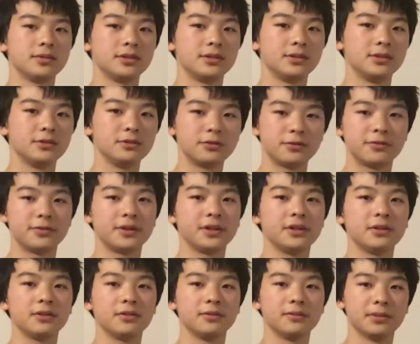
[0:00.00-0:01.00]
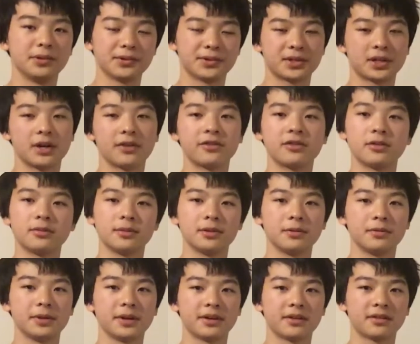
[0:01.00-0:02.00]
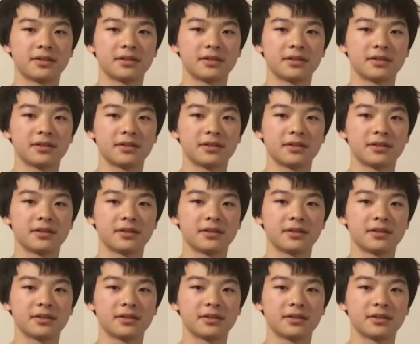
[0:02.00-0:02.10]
you feel most comfortable with.